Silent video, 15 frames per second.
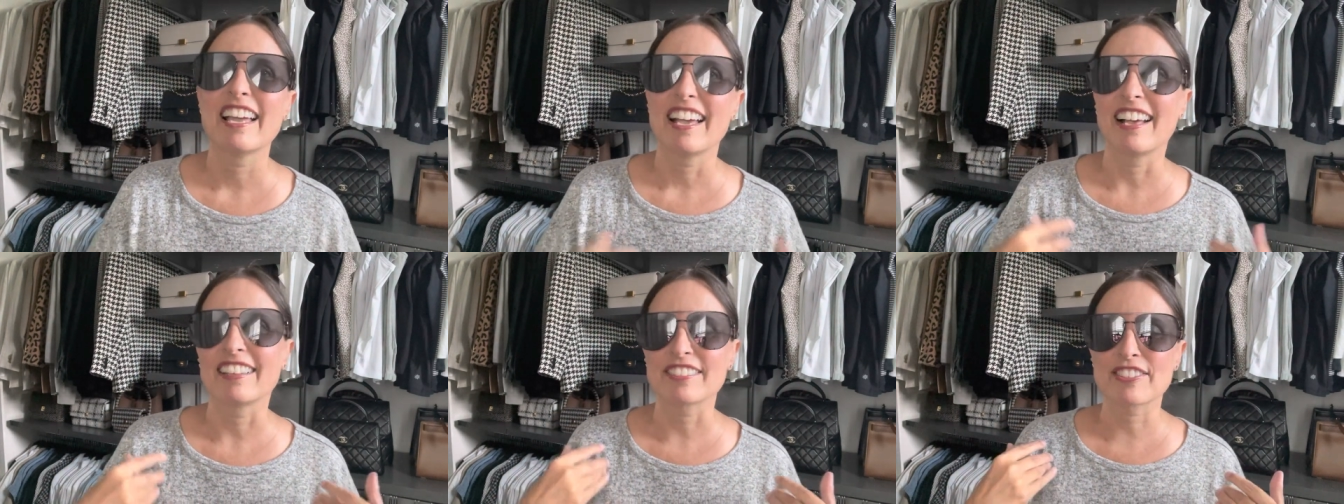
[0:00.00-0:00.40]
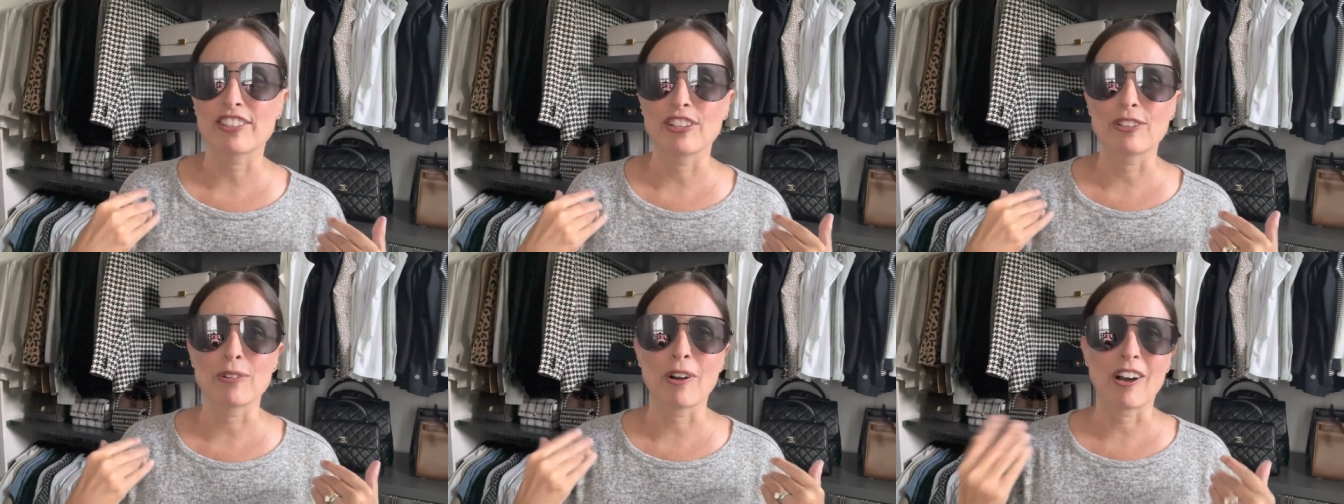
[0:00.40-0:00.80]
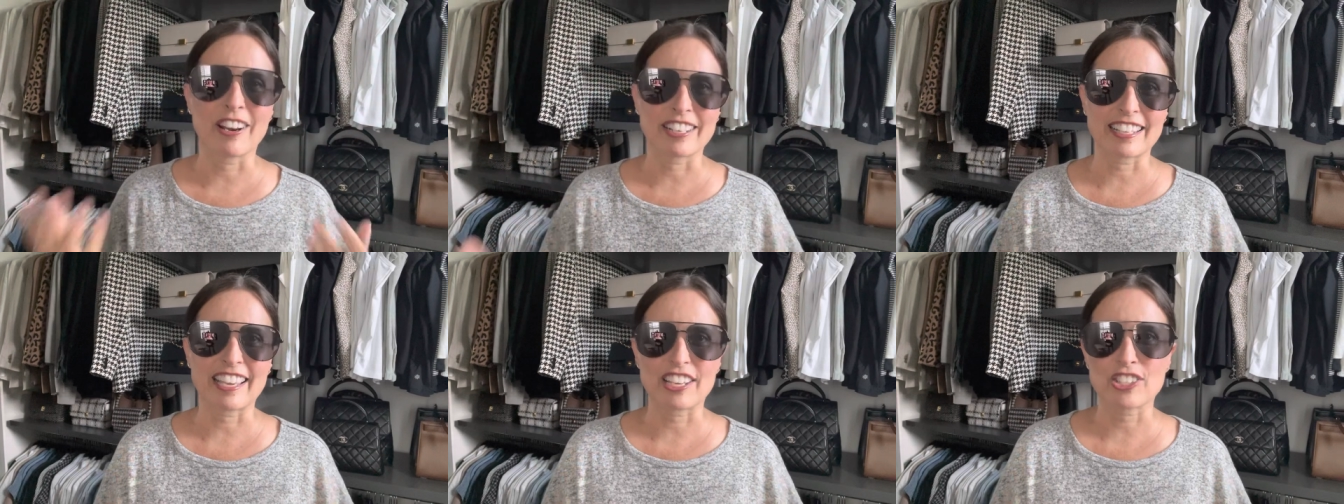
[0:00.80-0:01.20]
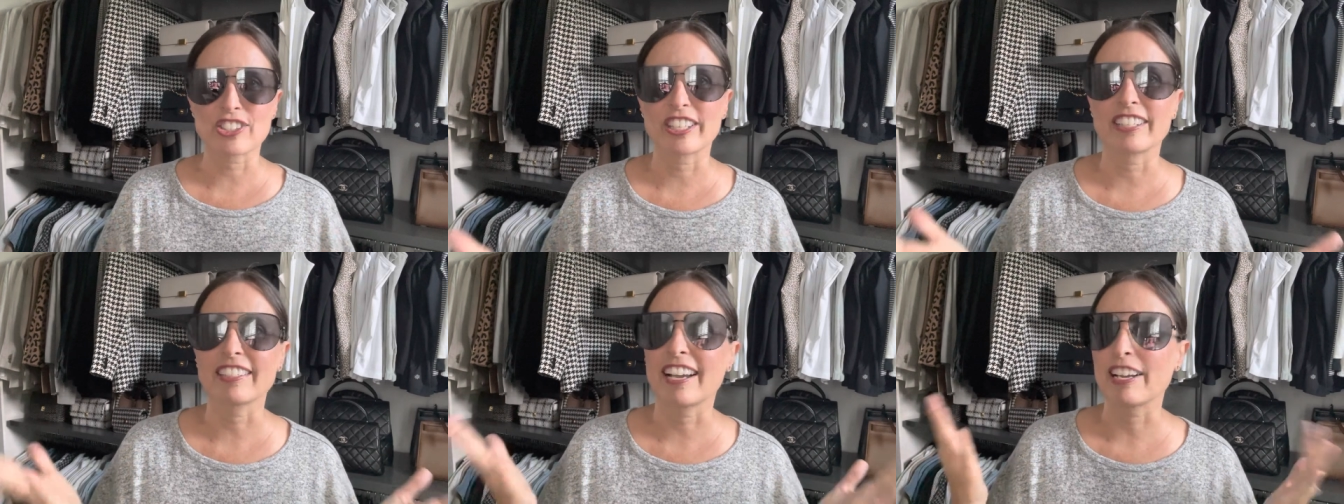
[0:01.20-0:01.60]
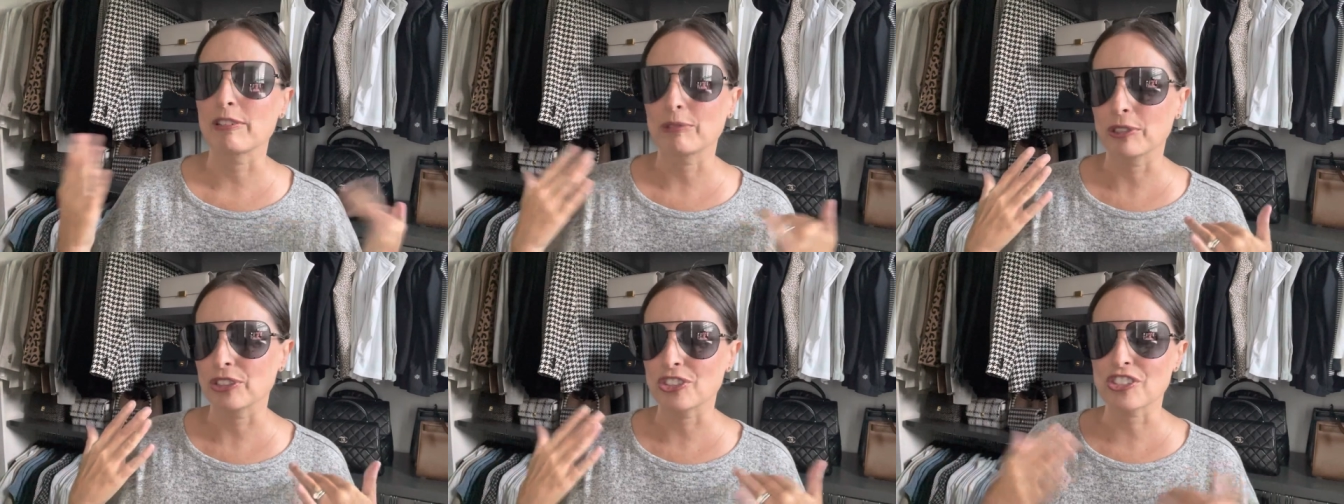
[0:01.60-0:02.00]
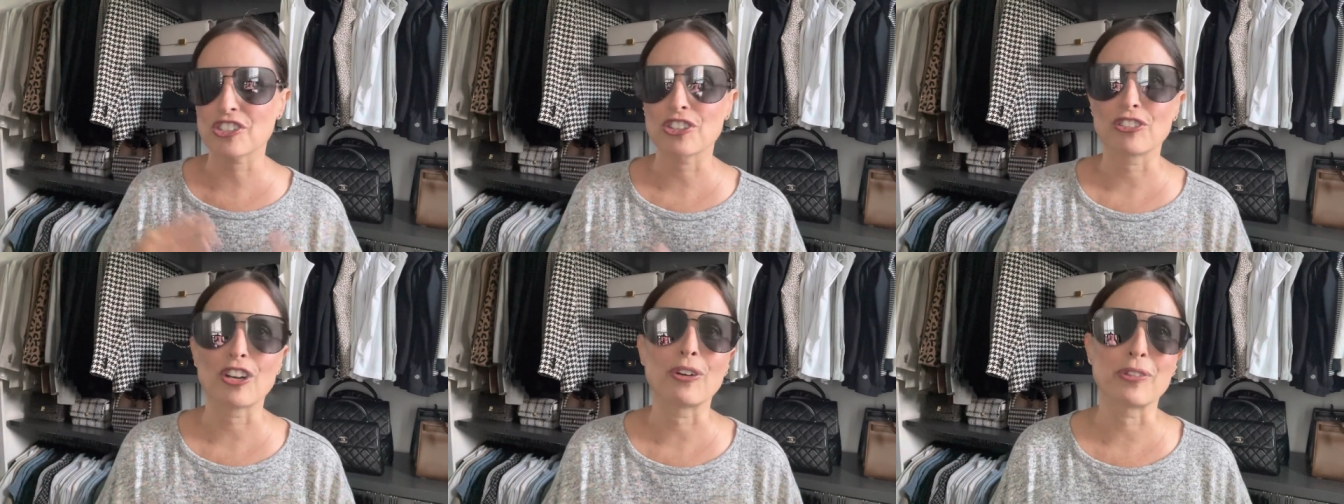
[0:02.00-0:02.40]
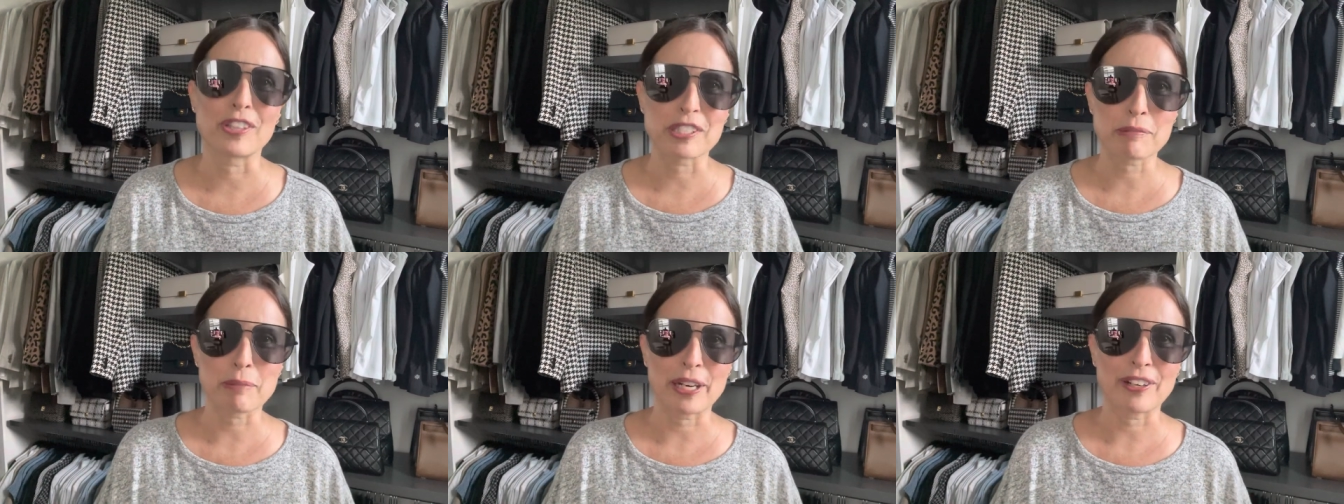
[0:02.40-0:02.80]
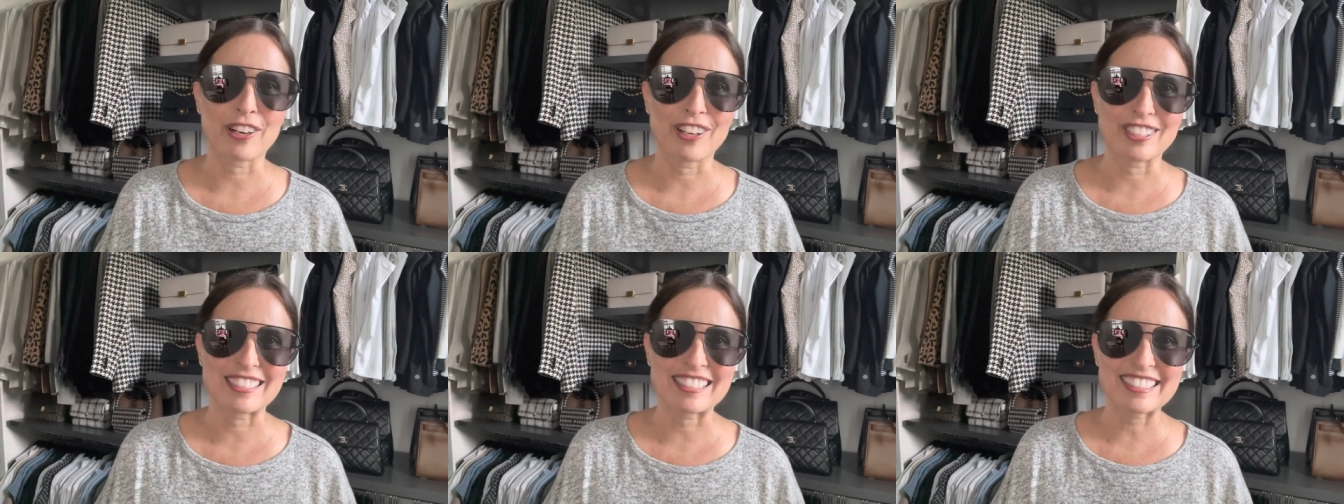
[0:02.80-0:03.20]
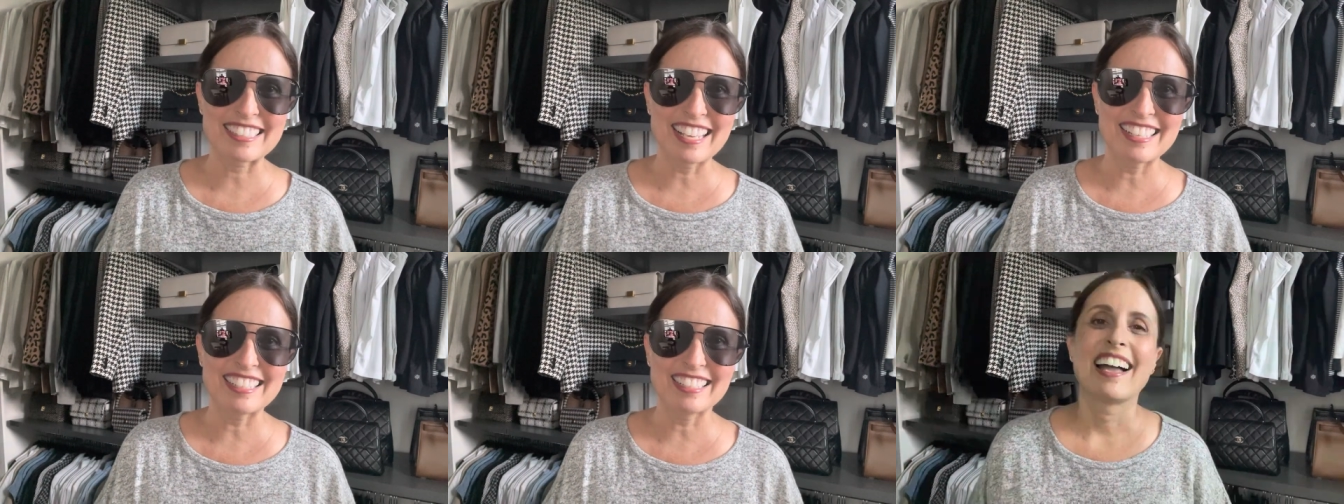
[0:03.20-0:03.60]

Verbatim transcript: And so on occasion, I will just throw this pair on instead.